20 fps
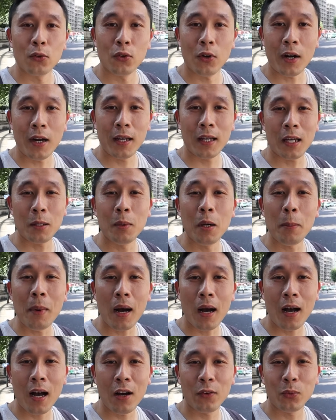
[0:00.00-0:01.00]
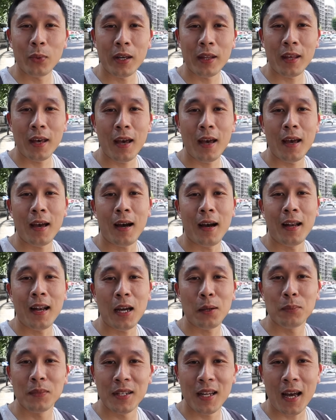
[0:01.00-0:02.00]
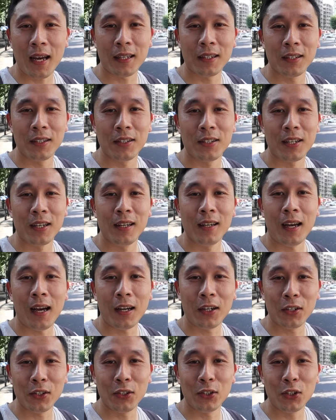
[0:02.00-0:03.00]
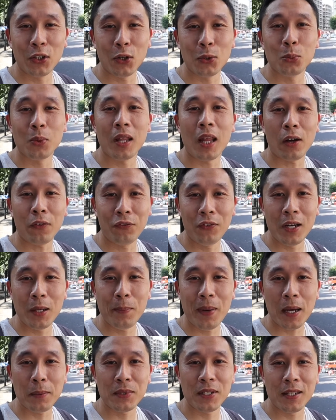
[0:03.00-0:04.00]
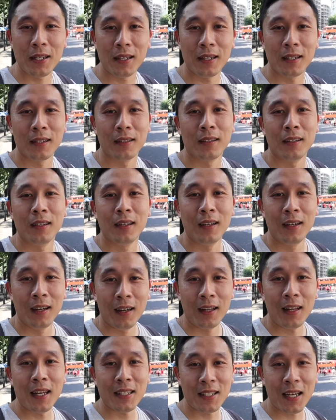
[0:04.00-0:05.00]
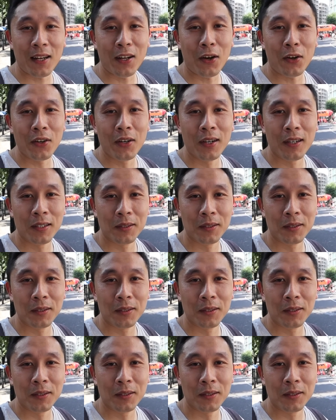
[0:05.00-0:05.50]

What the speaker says: Right, I'm about halfway there and I'm knackered. I could have done with that free Pepsi. Let's head on.